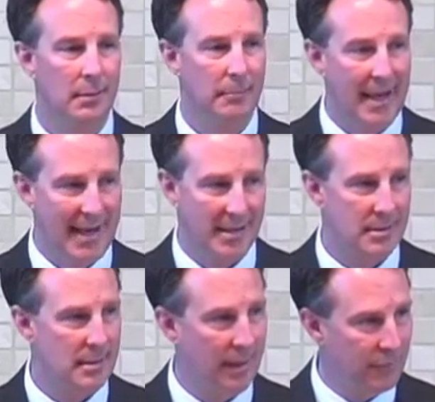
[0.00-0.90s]

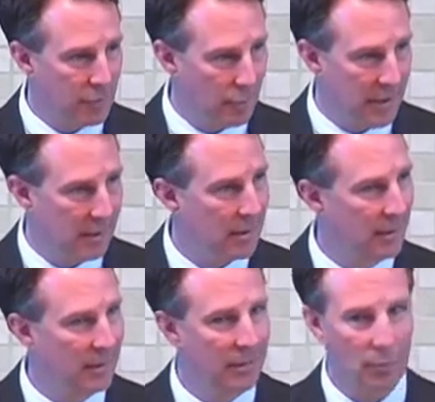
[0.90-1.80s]
Mass every week
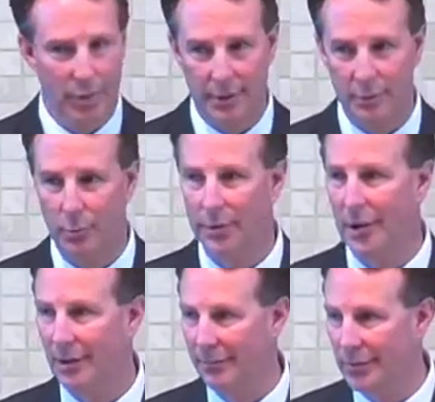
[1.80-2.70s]
with
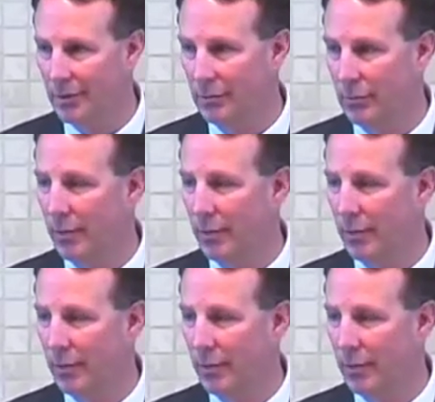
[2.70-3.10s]
all of you,